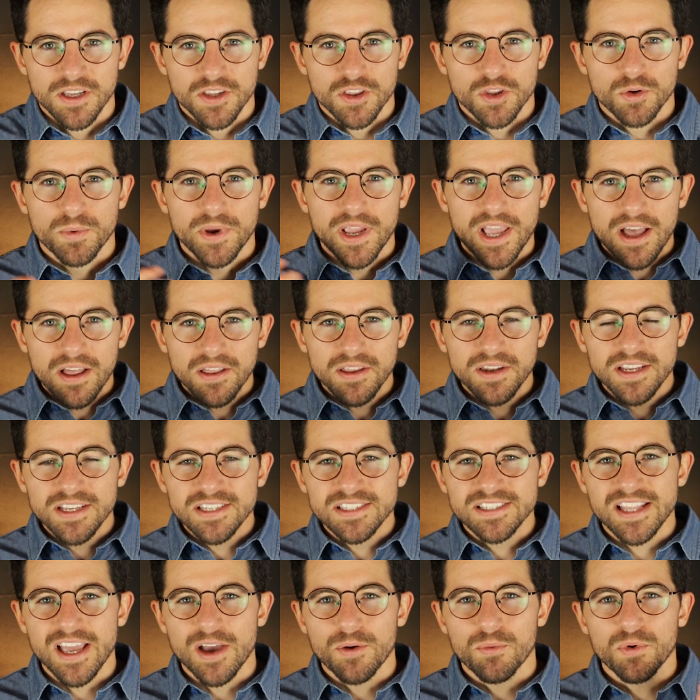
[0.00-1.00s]
The reality
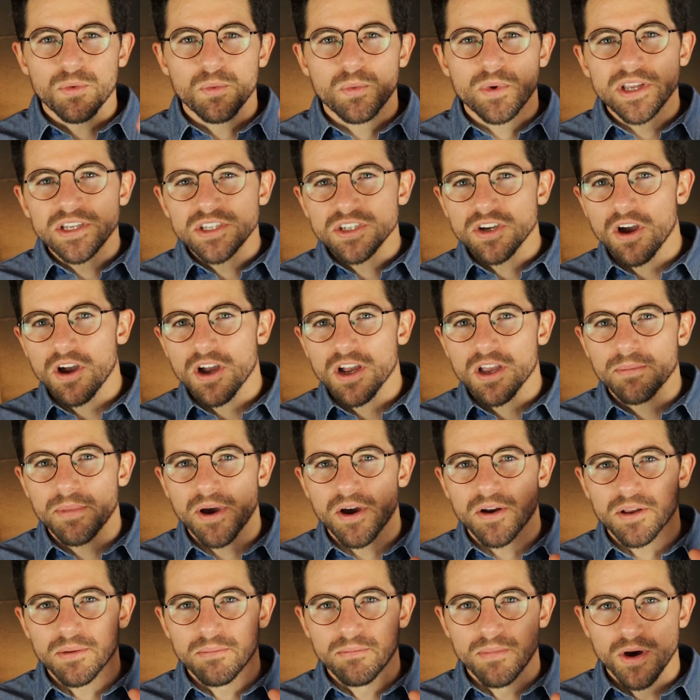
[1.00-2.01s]
is that when we talk
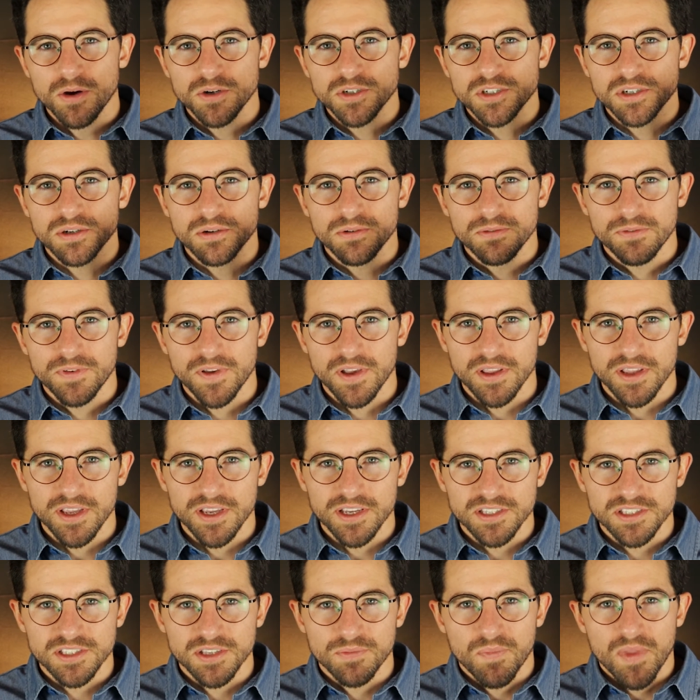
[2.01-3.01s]
about emotional
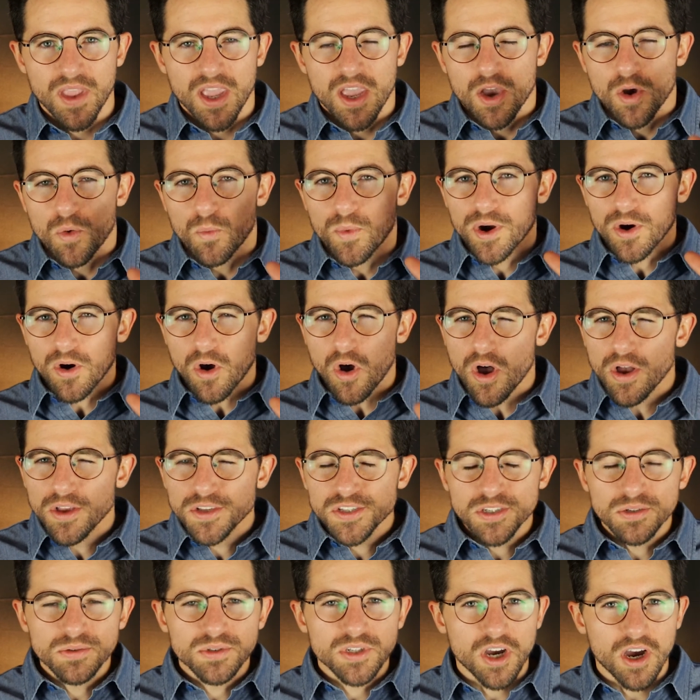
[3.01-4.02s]
feelings, we're
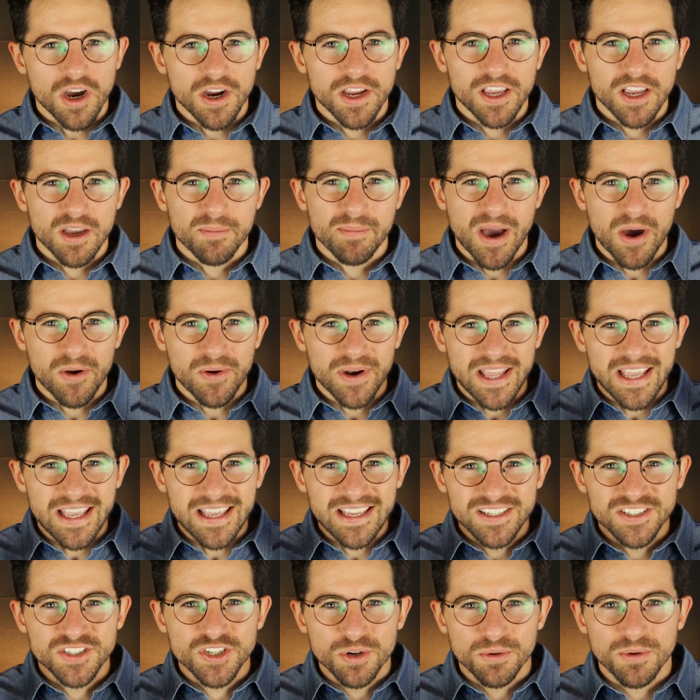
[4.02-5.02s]
also talking about
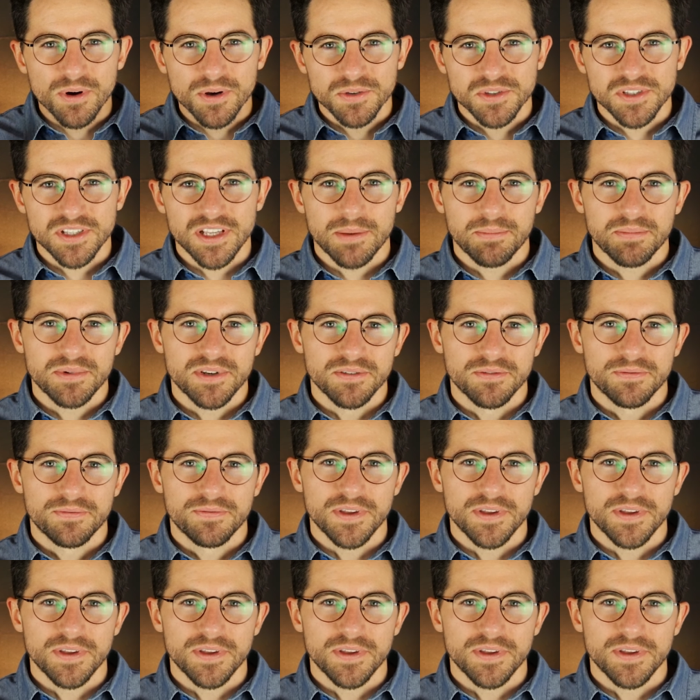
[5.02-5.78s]
interoceptive